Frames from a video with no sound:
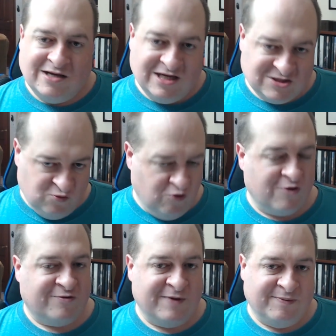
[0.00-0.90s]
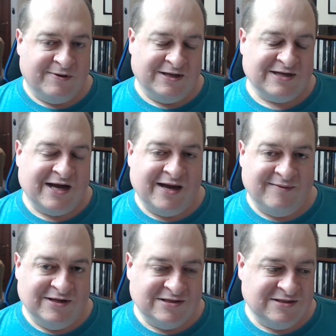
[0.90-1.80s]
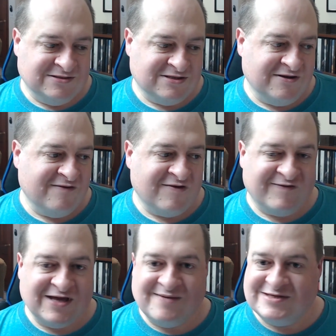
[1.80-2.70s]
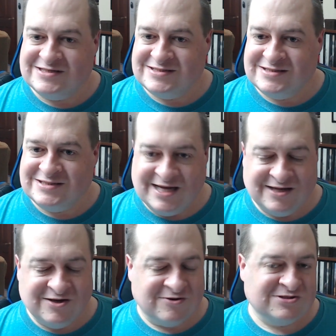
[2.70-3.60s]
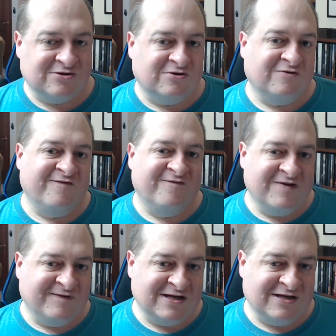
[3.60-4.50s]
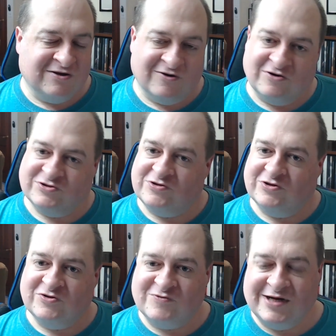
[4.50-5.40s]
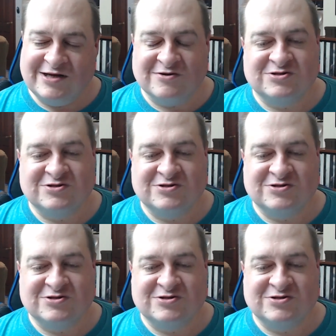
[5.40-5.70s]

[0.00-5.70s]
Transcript: it's worth me putting time into. So even if the game is 10 years old, 15 years old, 20 years